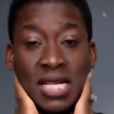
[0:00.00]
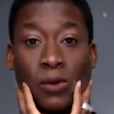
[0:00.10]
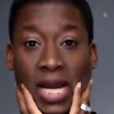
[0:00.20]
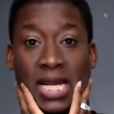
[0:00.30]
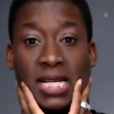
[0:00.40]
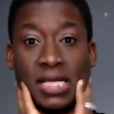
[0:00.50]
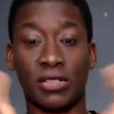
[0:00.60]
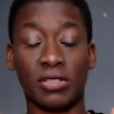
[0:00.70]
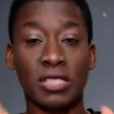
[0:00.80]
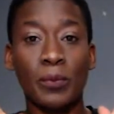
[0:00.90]
Right? Is
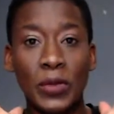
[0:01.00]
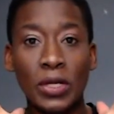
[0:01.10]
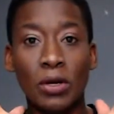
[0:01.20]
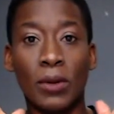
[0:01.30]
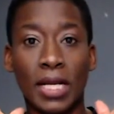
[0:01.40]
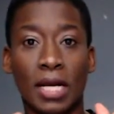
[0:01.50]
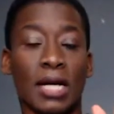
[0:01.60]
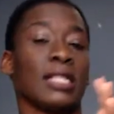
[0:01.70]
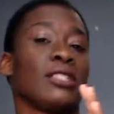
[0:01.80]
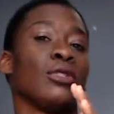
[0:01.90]
there something going
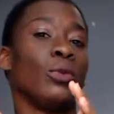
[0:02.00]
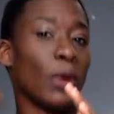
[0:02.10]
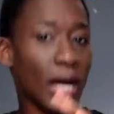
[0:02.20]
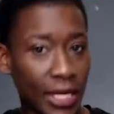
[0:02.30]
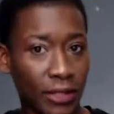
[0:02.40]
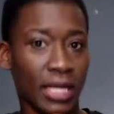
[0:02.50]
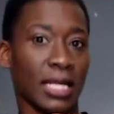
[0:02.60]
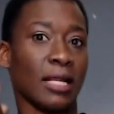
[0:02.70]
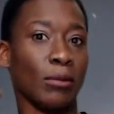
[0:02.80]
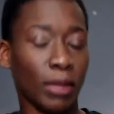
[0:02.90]
on as to why you're not
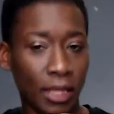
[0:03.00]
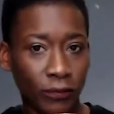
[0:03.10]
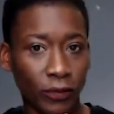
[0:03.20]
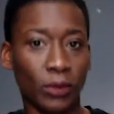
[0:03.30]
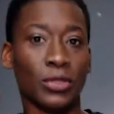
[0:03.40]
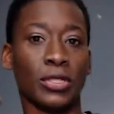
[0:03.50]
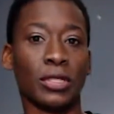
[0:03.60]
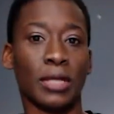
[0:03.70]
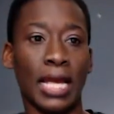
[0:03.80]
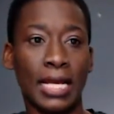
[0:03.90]
getting blood flow to
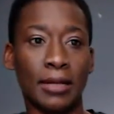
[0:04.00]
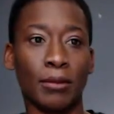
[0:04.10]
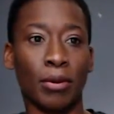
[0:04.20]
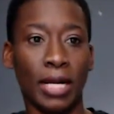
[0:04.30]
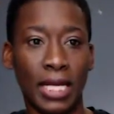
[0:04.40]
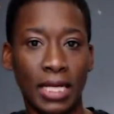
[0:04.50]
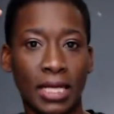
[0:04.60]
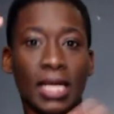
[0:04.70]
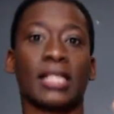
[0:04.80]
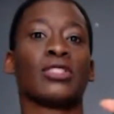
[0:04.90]
your head and
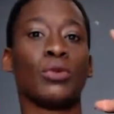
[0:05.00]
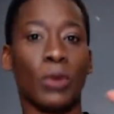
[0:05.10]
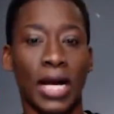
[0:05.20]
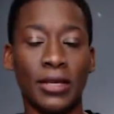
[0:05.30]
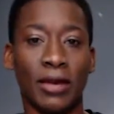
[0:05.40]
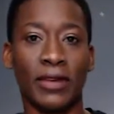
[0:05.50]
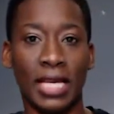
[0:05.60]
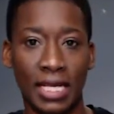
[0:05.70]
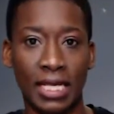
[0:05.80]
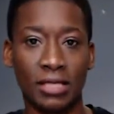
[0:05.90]
brain as to why you have
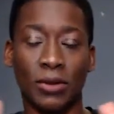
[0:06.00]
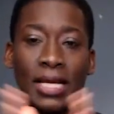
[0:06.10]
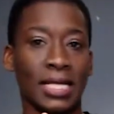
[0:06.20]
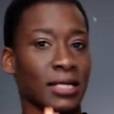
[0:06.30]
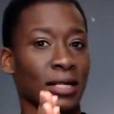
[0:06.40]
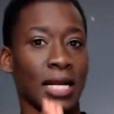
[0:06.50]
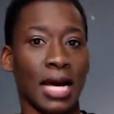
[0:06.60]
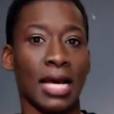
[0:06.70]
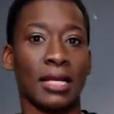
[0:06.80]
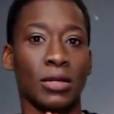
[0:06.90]
a headache? So headaches are
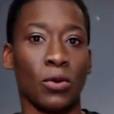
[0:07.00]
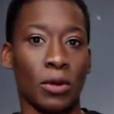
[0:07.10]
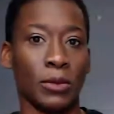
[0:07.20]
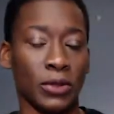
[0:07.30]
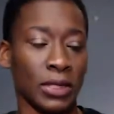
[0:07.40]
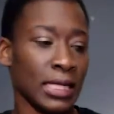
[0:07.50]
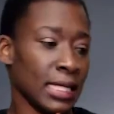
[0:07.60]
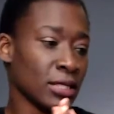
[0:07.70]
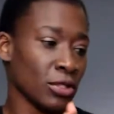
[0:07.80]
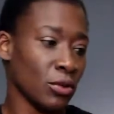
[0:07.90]
not normal.
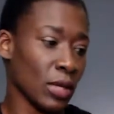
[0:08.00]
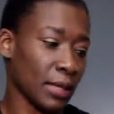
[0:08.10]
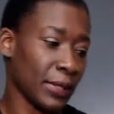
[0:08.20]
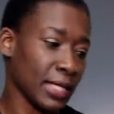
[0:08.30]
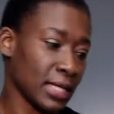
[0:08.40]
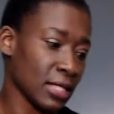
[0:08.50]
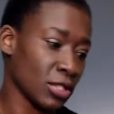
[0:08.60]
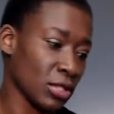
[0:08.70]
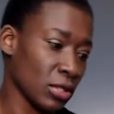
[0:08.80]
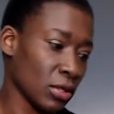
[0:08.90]
So you want to pay
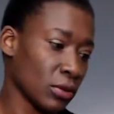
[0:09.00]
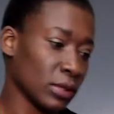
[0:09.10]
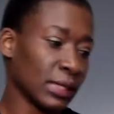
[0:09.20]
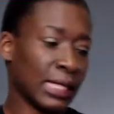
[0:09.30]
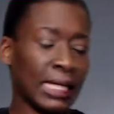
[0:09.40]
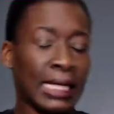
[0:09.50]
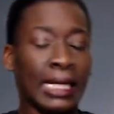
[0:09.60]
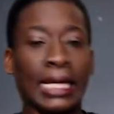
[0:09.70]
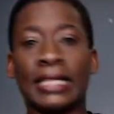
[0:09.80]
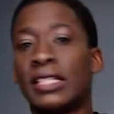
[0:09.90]
attention to those.
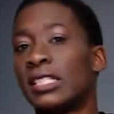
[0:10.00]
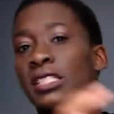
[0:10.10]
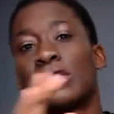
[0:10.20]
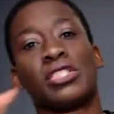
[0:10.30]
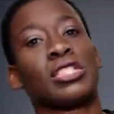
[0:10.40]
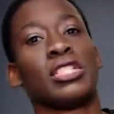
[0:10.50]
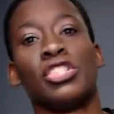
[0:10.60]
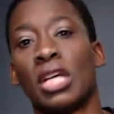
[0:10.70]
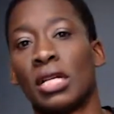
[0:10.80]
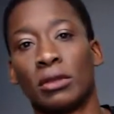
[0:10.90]
And then this is just a
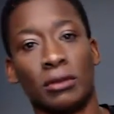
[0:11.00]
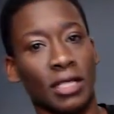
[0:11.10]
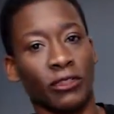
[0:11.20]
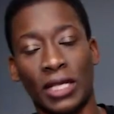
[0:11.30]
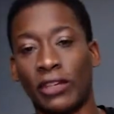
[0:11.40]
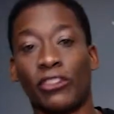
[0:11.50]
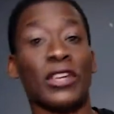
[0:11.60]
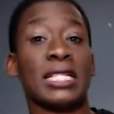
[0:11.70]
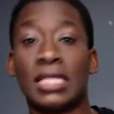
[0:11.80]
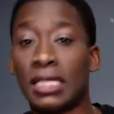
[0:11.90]
general red flag,
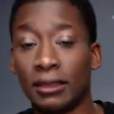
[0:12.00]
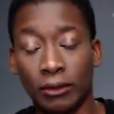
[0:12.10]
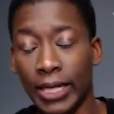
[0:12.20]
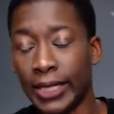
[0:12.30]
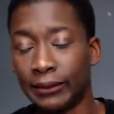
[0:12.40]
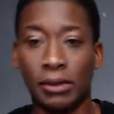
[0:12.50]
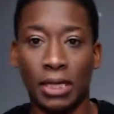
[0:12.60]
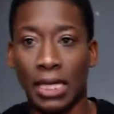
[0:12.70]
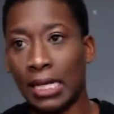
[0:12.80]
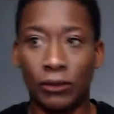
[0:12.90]
fainting, right?
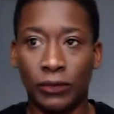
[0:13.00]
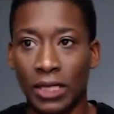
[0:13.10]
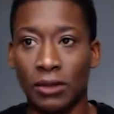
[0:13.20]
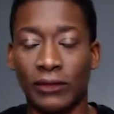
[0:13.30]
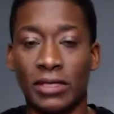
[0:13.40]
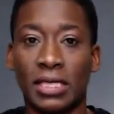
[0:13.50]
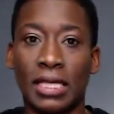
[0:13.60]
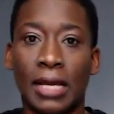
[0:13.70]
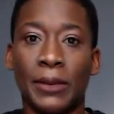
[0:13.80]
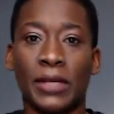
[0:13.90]
Hopefully I don't have to say
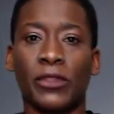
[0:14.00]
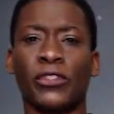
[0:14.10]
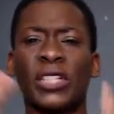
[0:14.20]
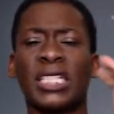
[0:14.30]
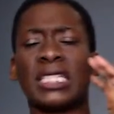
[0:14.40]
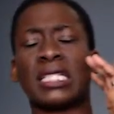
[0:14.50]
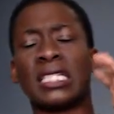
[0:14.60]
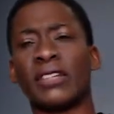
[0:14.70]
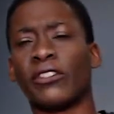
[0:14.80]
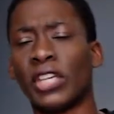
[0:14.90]
that, but if you're feeling
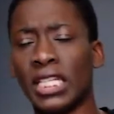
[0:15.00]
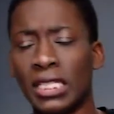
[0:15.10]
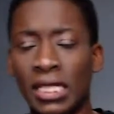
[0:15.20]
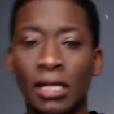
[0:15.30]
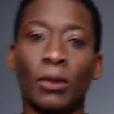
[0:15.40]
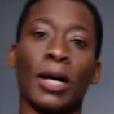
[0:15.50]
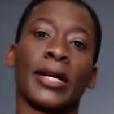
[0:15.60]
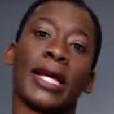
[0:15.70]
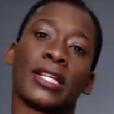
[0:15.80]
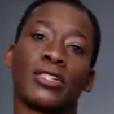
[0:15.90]
dizzy and faint while
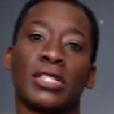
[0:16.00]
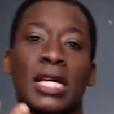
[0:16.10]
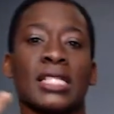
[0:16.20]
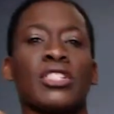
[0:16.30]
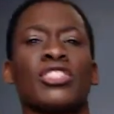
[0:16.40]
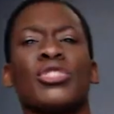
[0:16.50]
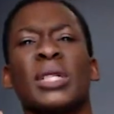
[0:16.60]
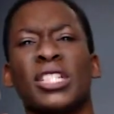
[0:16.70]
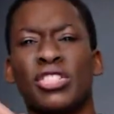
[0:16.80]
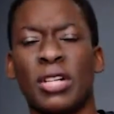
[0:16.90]
you're exercising or doing
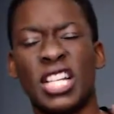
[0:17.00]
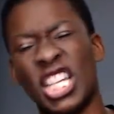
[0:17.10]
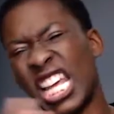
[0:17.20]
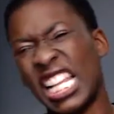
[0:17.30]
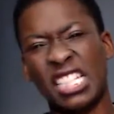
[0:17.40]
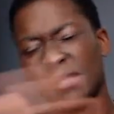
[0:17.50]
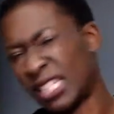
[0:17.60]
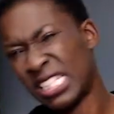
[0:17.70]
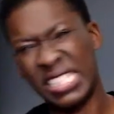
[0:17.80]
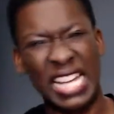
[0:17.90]
a stretch, yeah,
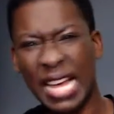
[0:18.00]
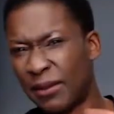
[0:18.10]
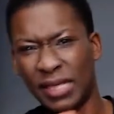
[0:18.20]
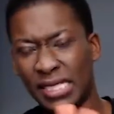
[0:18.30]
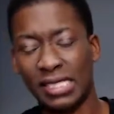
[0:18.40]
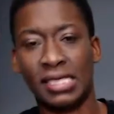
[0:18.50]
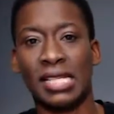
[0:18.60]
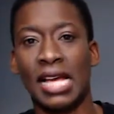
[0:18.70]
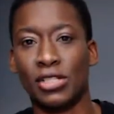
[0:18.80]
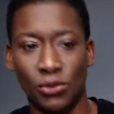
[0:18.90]
let's stop. Let's just
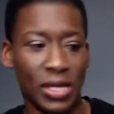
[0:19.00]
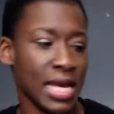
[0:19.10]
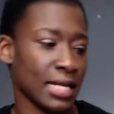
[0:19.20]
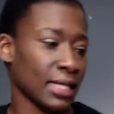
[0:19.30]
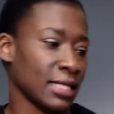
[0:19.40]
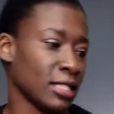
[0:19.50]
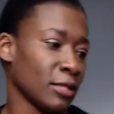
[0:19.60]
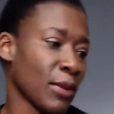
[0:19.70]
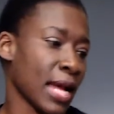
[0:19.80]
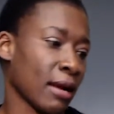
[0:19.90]
not do that. Let's
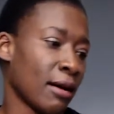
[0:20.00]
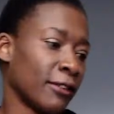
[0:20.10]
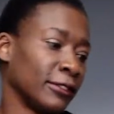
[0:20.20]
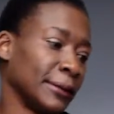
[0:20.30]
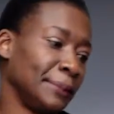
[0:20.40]
just back off.